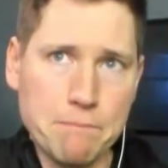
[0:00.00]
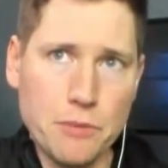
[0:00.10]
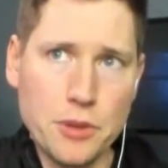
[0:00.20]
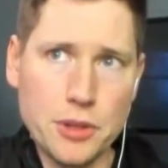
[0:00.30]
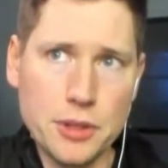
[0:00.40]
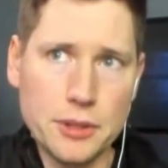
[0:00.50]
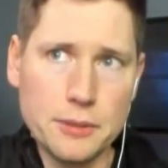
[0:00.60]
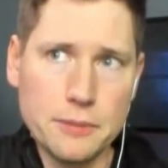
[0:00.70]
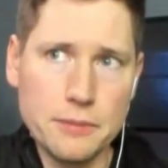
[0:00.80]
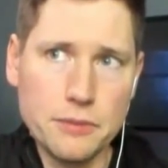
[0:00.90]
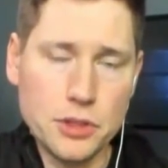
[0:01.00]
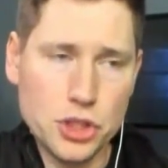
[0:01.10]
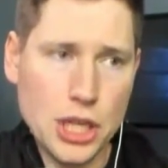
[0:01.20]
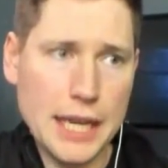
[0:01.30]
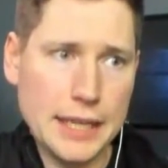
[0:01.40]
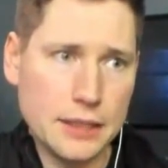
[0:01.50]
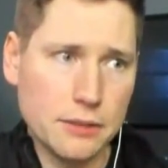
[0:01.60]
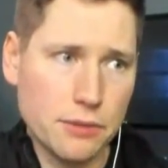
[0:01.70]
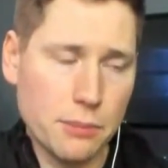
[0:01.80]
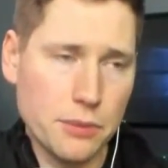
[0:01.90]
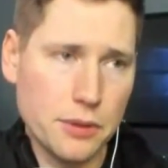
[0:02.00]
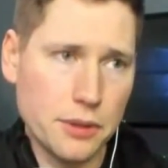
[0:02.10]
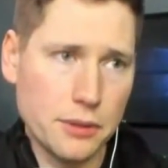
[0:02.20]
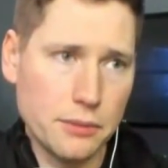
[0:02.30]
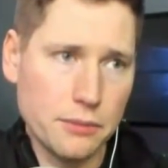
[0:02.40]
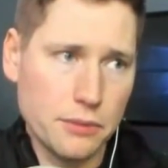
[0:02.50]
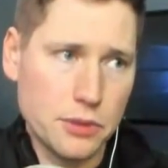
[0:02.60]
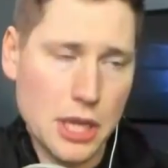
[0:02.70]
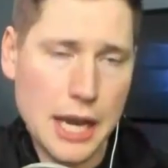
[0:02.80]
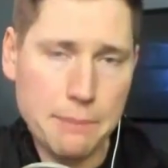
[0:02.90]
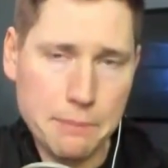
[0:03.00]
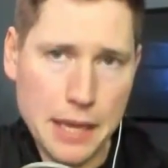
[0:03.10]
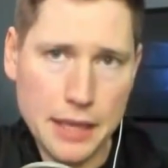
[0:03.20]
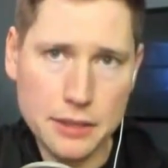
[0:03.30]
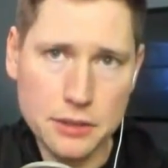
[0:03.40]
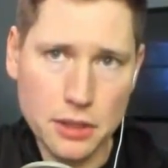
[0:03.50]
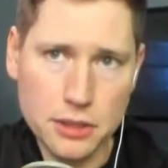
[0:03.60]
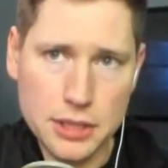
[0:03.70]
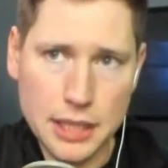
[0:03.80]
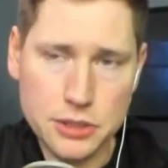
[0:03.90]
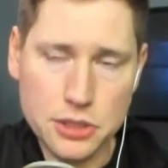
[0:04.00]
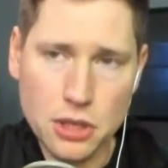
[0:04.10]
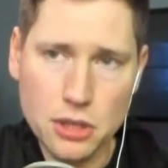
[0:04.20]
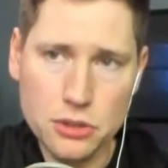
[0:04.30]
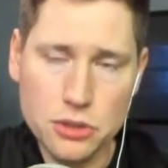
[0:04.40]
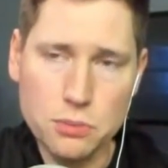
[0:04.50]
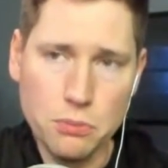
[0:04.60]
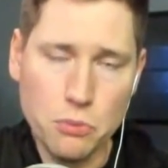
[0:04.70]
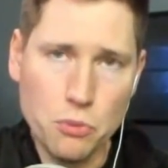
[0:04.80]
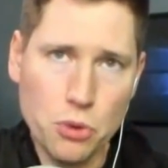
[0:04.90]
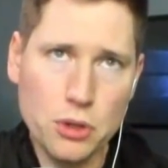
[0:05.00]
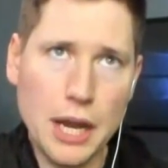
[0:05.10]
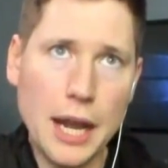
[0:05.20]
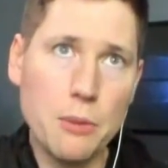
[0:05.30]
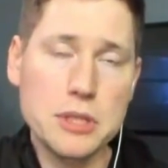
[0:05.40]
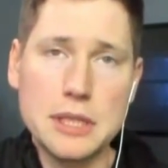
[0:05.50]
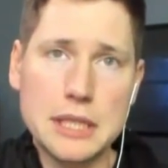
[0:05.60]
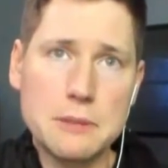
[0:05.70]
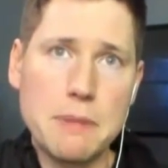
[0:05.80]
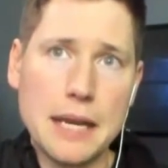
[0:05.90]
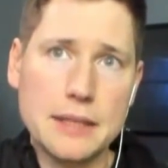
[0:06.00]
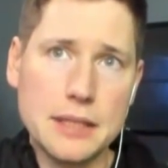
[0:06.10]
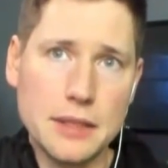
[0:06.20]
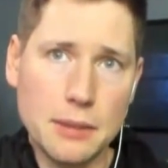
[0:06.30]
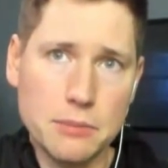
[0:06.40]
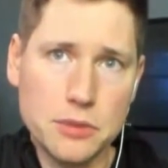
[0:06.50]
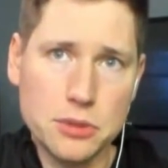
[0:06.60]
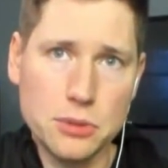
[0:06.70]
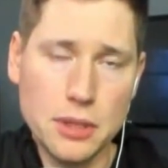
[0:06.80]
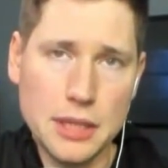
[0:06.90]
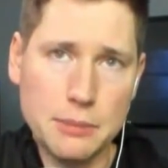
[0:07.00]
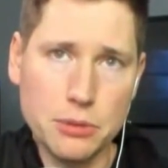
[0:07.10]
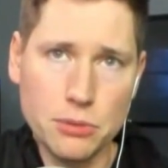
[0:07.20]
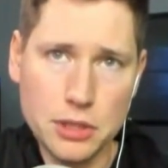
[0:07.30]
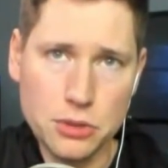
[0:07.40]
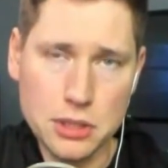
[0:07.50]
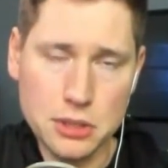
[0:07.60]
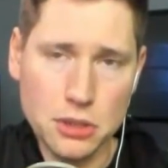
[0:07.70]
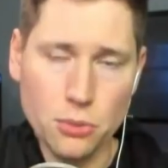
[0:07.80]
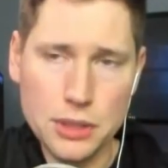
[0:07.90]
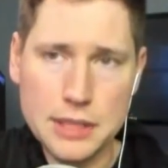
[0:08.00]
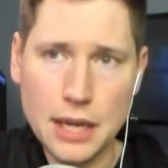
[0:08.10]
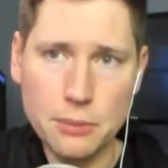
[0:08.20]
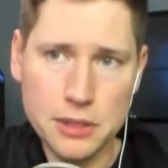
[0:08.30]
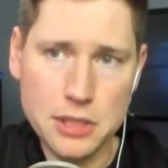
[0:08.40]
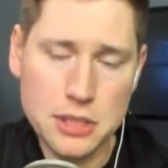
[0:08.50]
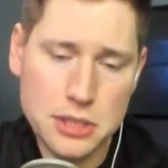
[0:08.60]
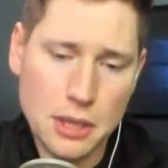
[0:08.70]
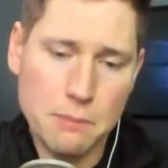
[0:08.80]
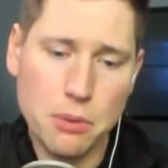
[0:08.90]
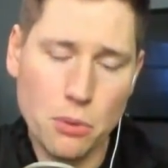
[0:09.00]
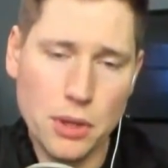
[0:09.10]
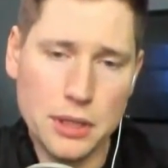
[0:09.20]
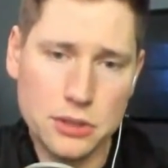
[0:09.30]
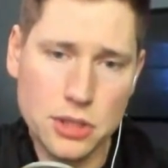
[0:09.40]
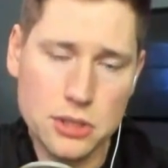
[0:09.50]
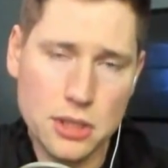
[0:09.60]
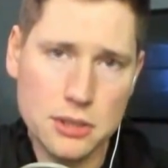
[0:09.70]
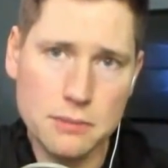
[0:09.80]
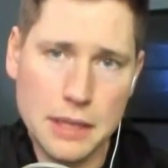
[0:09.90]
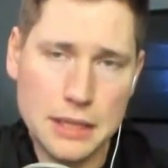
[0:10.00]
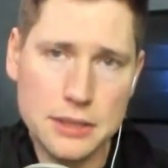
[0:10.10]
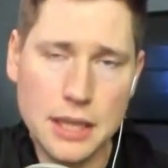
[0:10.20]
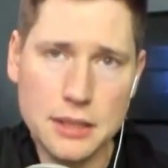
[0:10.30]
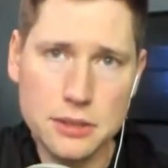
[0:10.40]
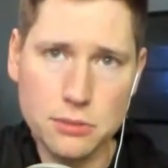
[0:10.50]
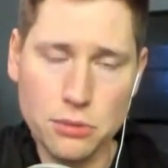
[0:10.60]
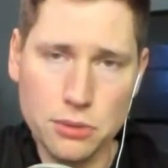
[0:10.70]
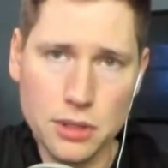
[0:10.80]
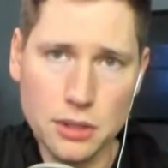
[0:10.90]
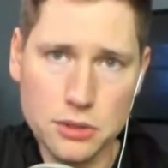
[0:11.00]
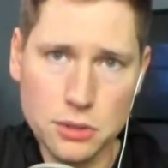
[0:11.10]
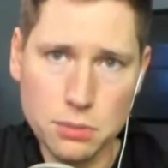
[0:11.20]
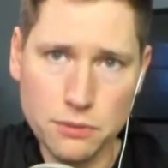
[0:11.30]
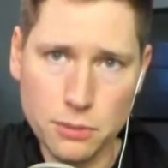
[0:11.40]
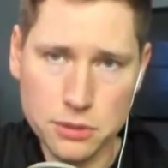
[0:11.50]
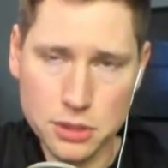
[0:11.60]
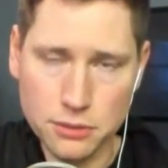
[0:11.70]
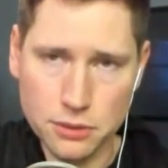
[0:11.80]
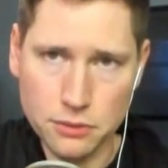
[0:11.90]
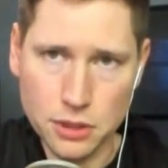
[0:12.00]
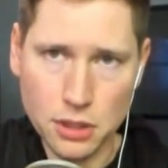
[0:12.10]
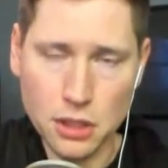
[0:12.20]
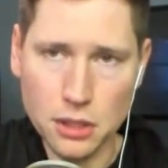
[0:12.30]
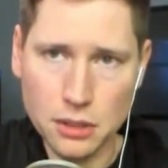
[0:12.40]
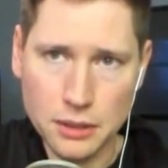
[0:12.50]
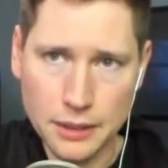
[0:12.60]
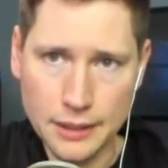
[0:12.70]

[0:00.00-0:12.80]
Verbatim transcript: the chain from the top end RTX cards, I wasn't expecting them to enable ray tracing all the way down, because at some point it just doesn't make sense with regard to the performance level of the card.